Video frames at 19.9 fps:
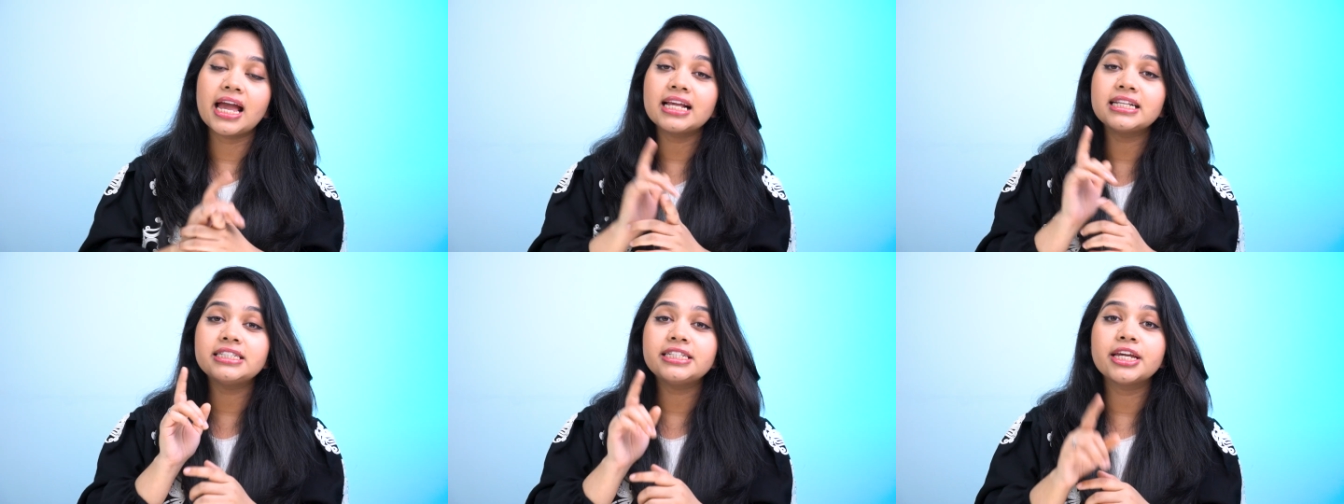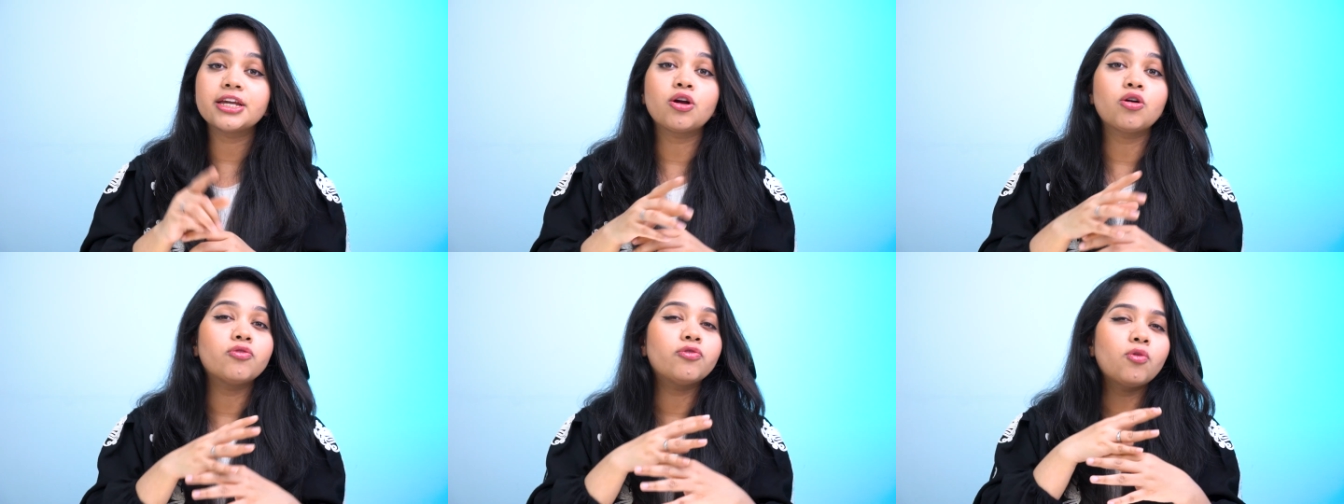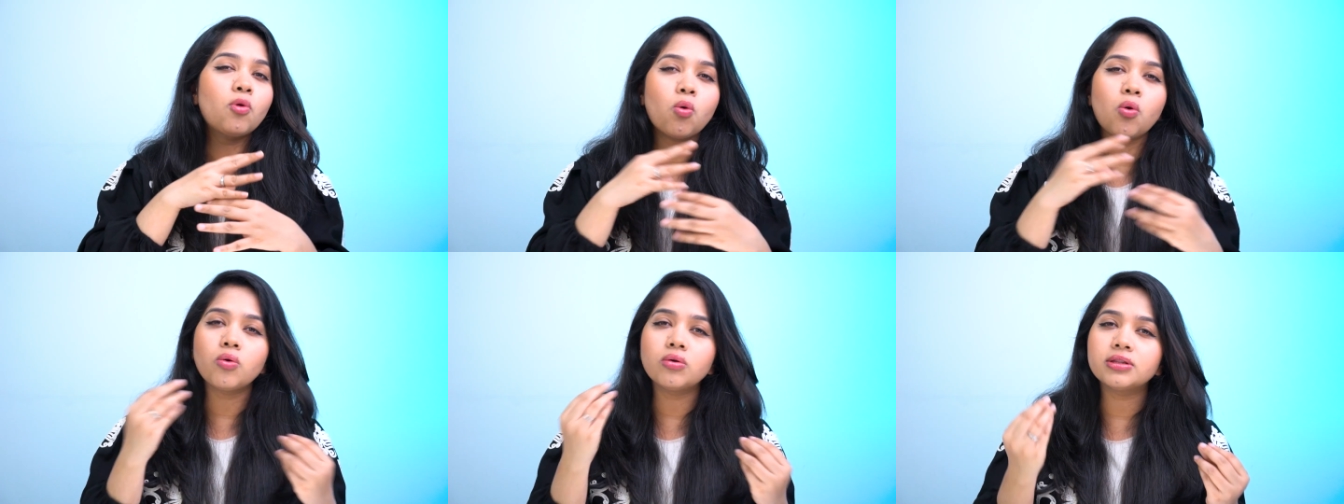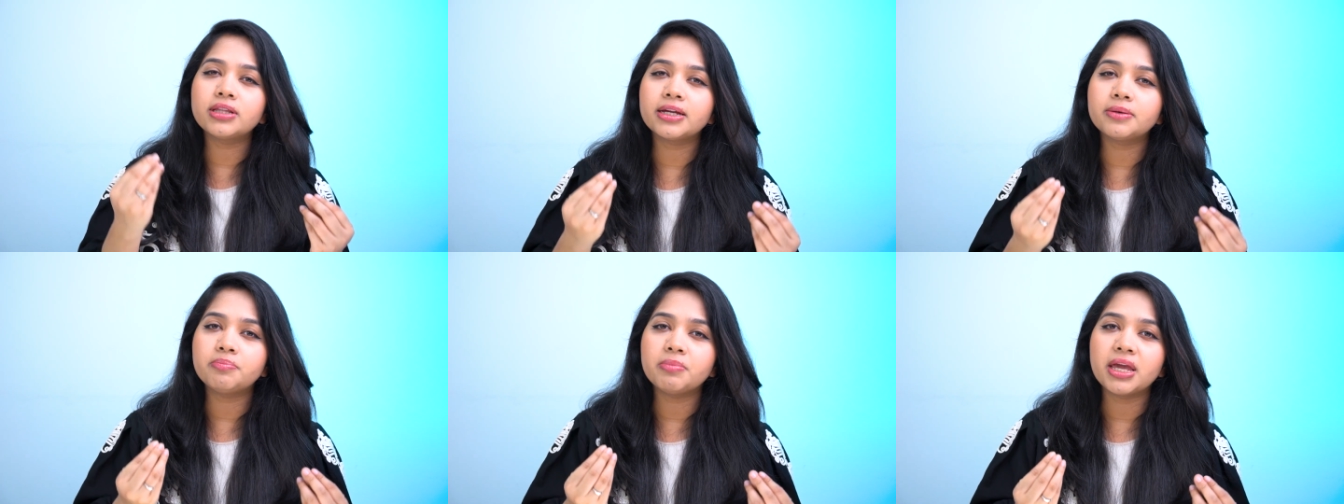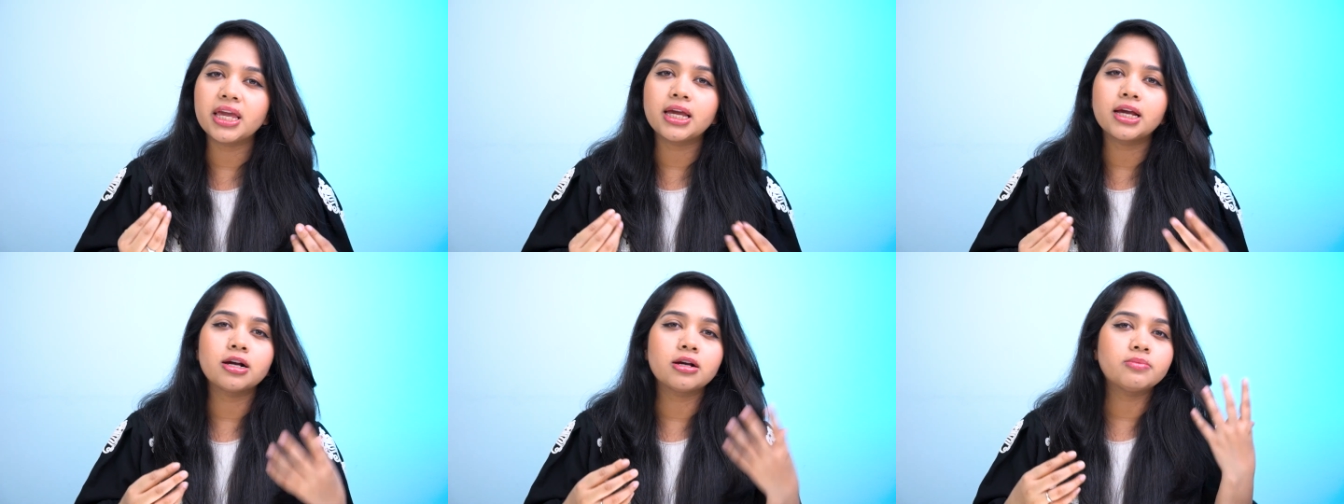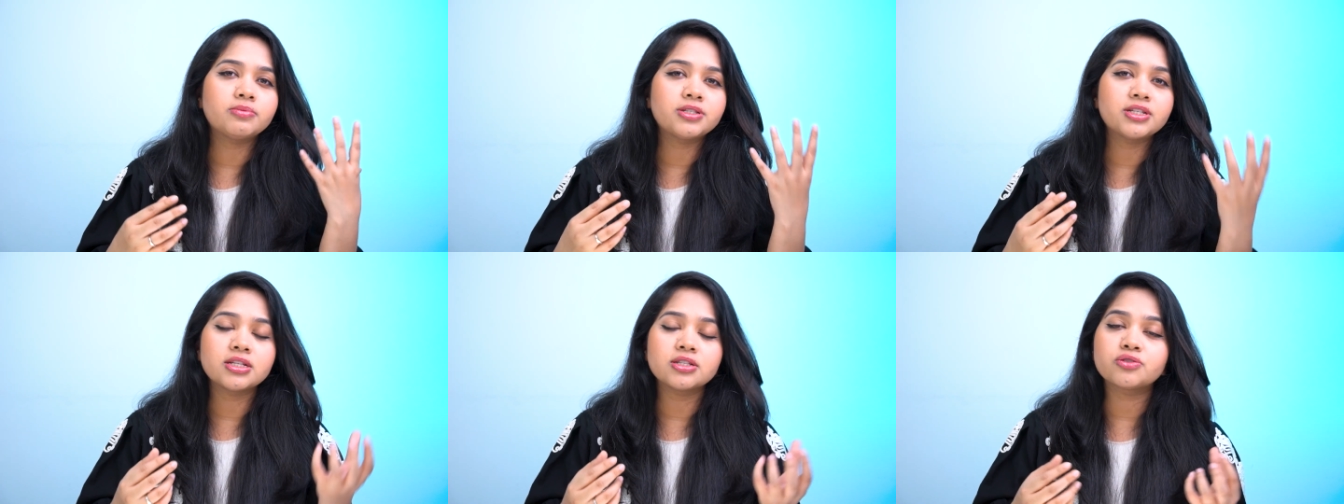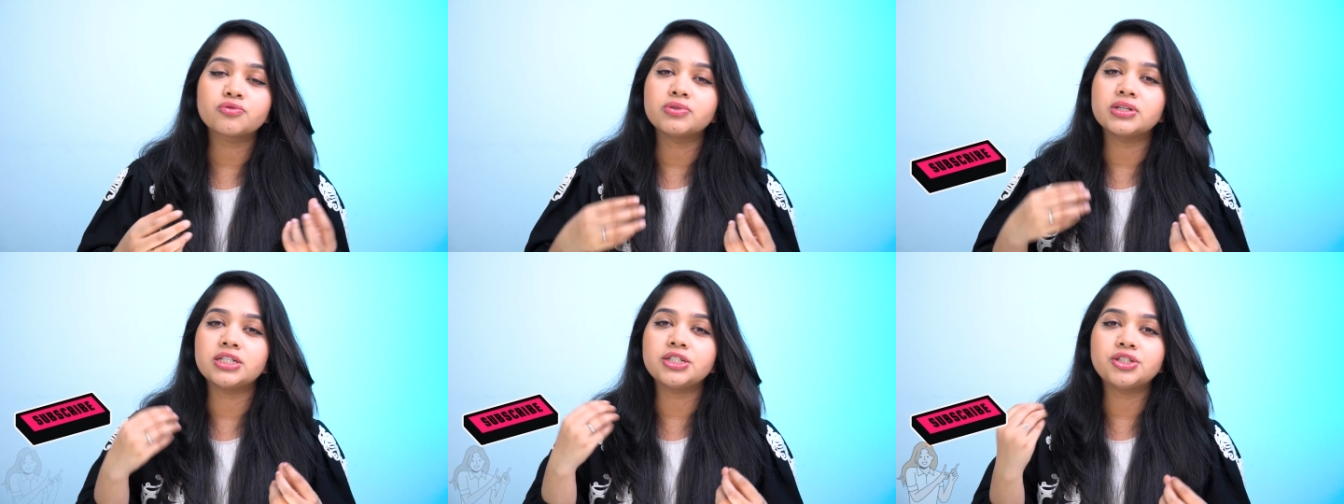and take off all that makeup,
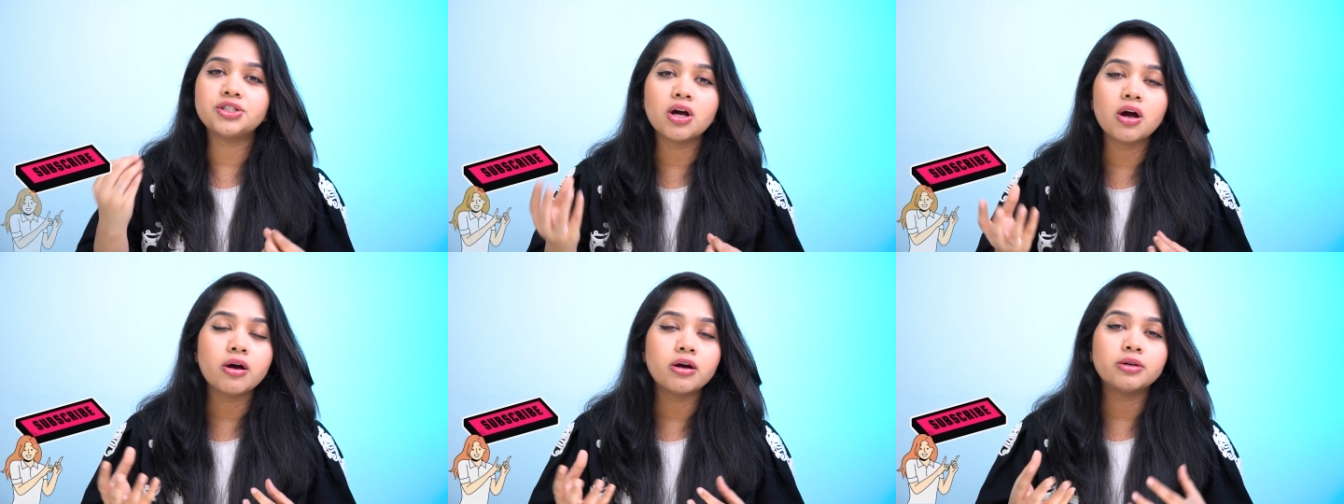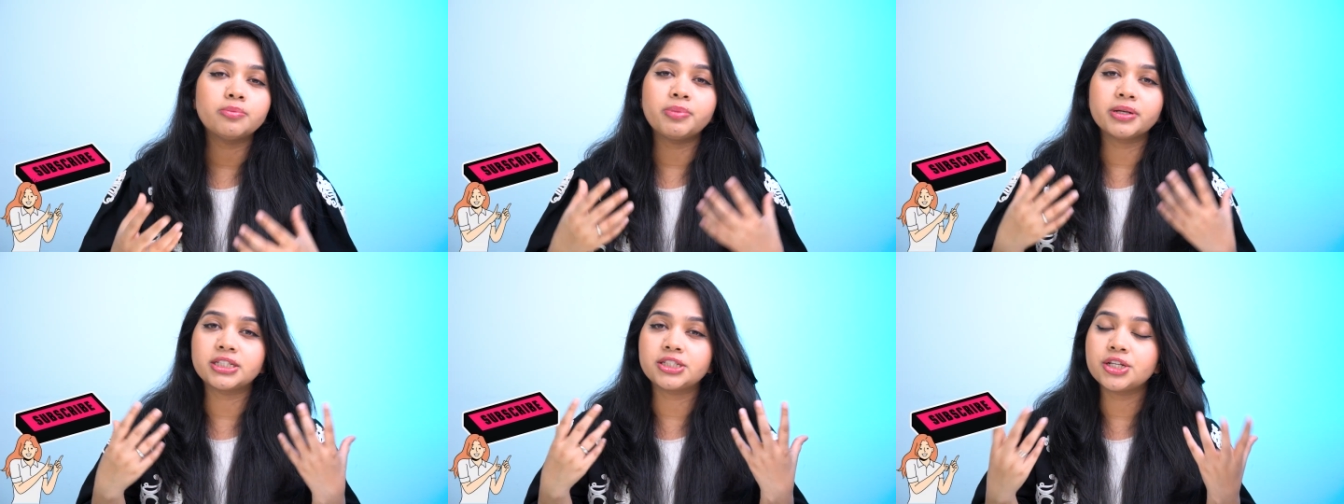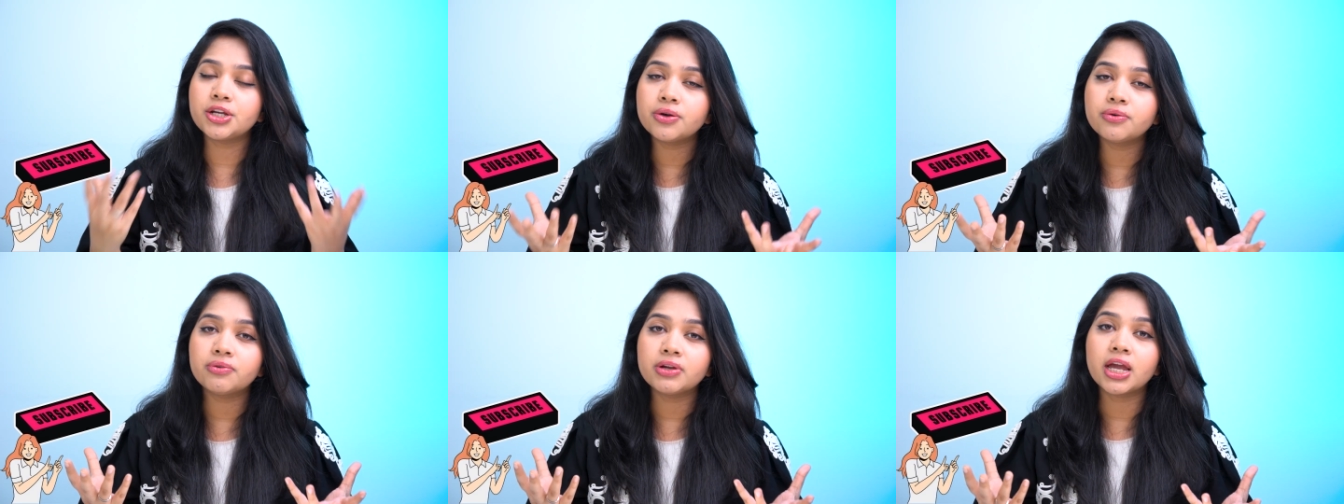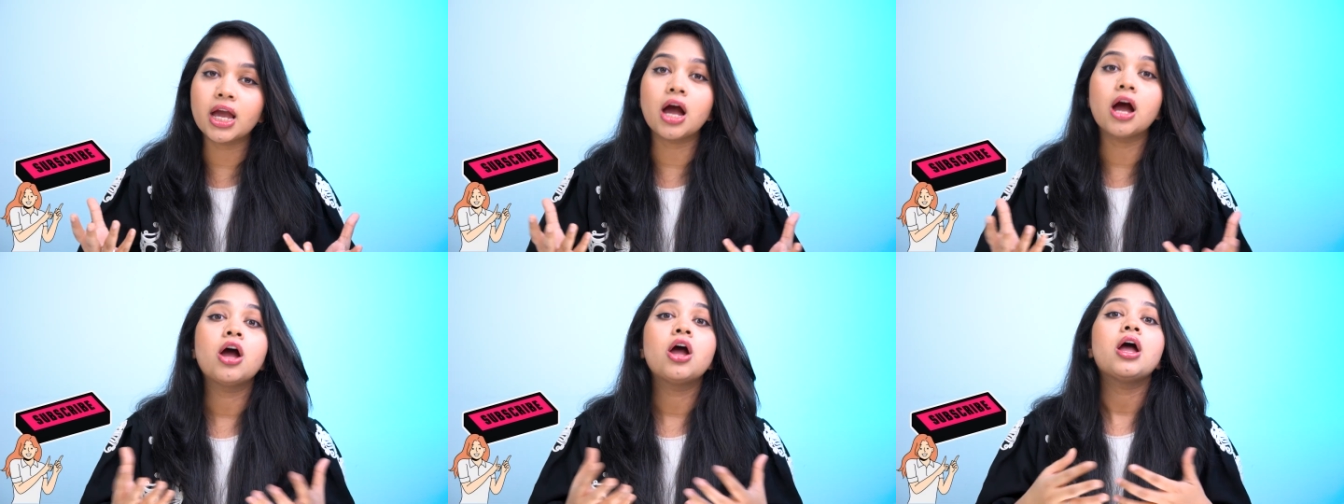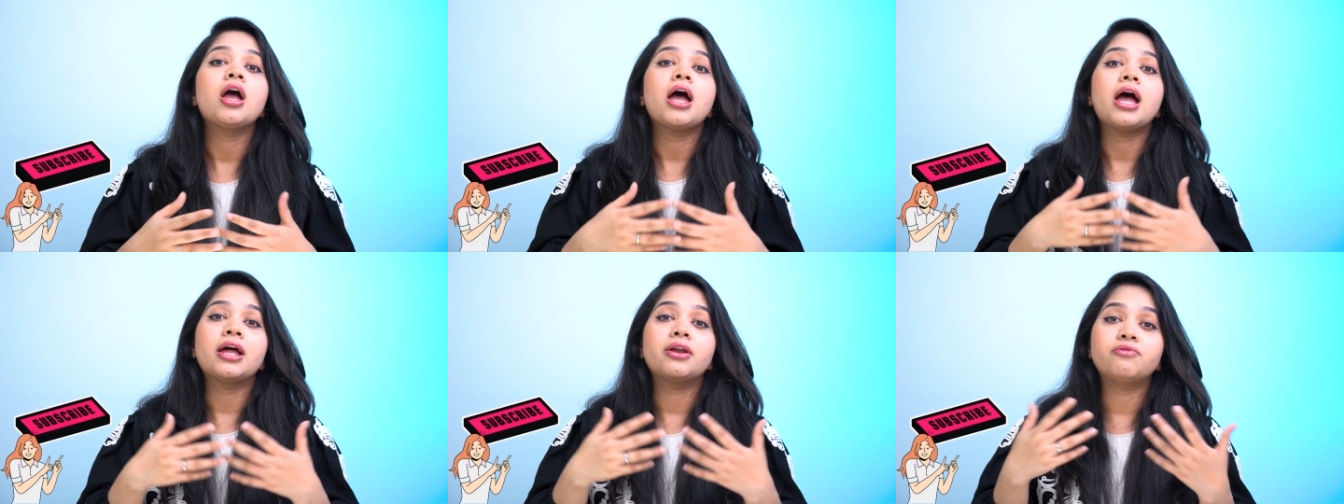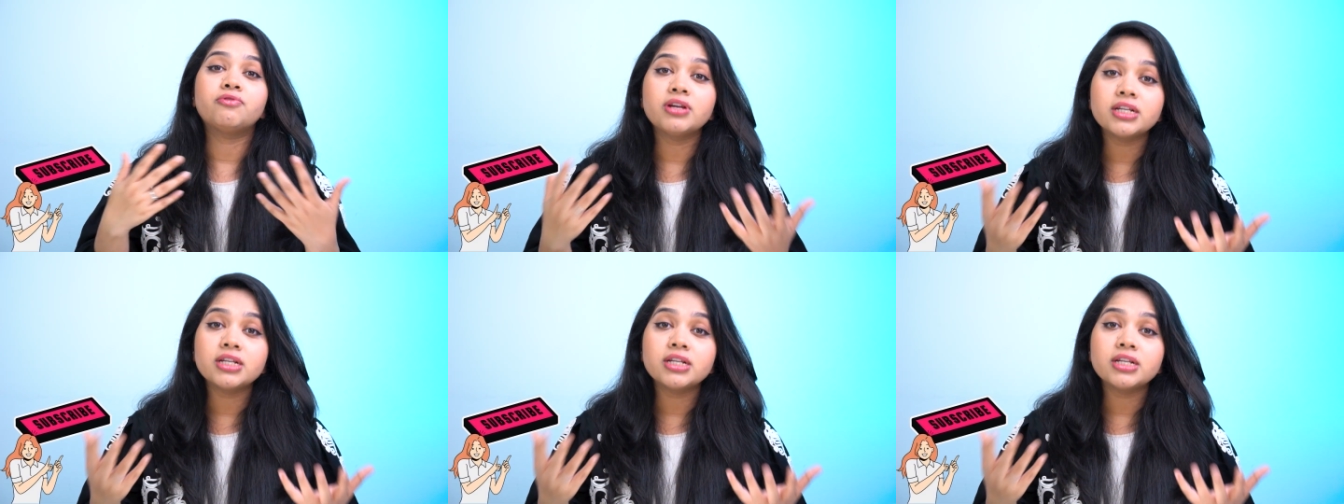sunscreen, dirt, bacteria, and